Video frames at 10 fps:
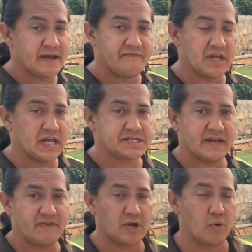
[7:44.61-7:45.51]
If you guys
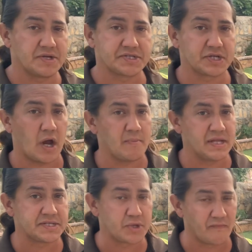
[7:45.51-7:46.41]
have any questions,
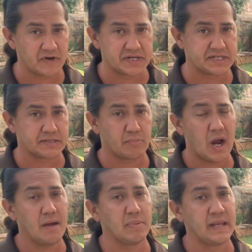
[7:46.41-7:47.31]
comments, don't forget to
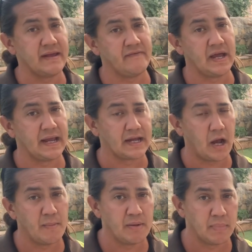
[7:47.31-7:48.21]
subscribe, leave a
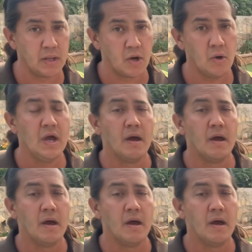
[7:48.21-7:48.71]
comment below,